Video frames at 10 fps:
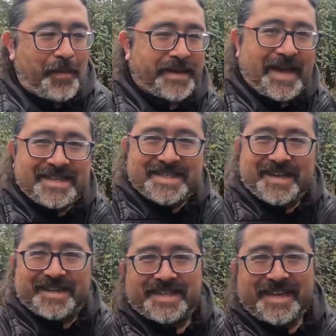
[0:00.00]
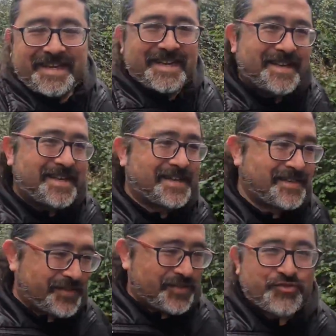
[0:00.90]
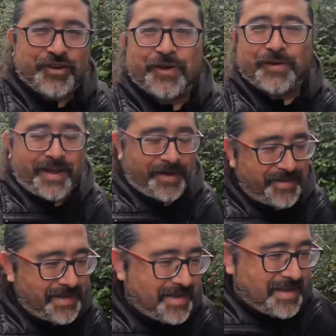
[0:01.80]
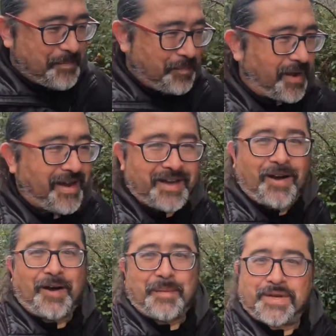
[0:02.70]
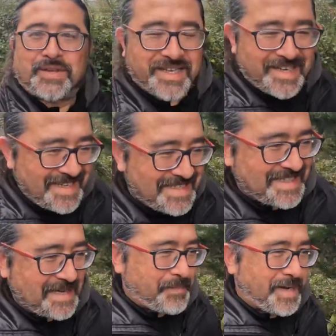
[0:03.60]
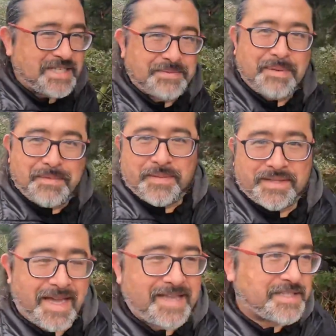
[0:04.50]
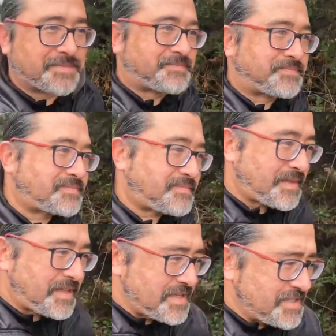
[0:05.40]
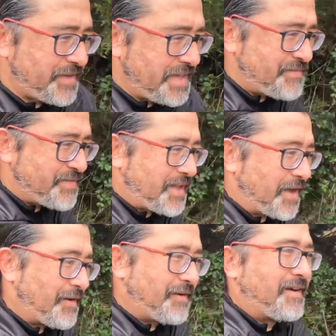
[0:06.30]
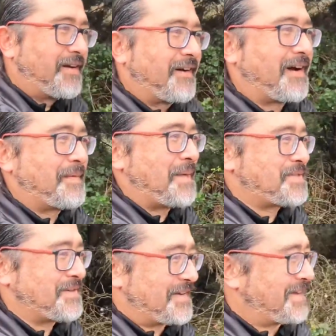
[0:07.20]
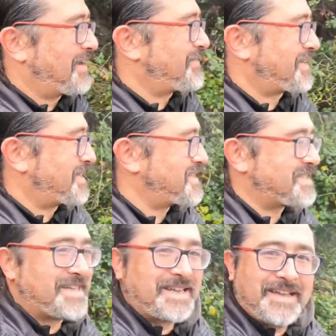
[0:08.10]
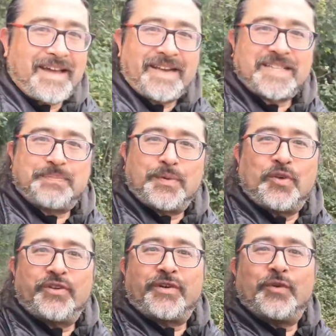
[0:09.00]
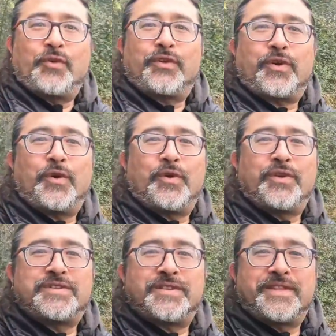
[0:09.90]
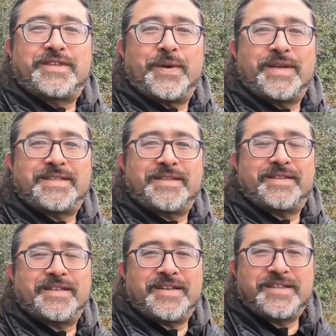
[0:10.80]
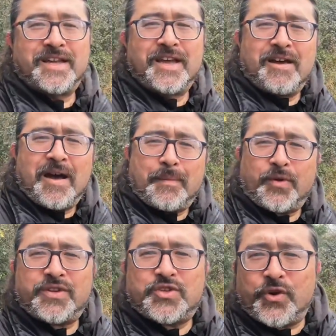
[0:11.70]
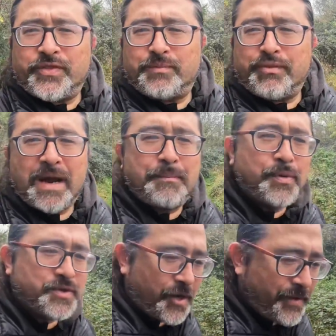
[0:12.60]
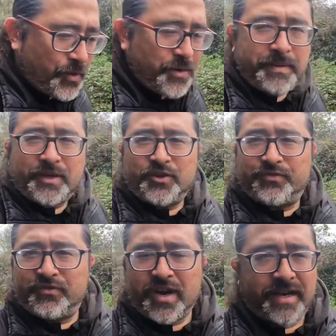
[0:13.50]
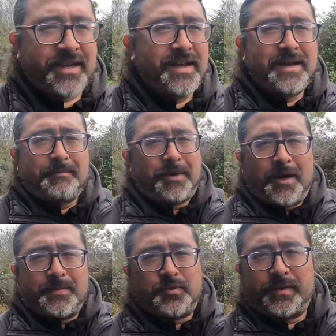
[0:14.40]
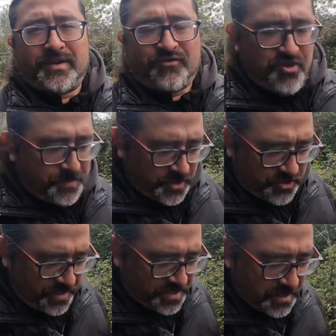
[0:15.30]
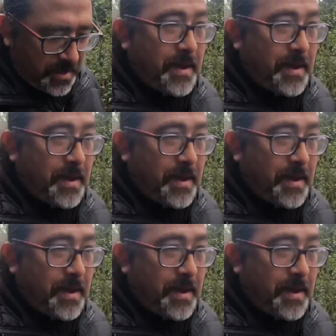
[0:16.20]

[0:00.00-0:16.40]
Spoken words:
I'm getting sucked in to the trail now, but I can't because I need to get back to my mum and dad's. So even though I'm absolutely loving this and exploring all the corners and the twists and the turns, I'm not enjoying the brambles though. It wouldn't be good for running. My arms would get ripped to shreds.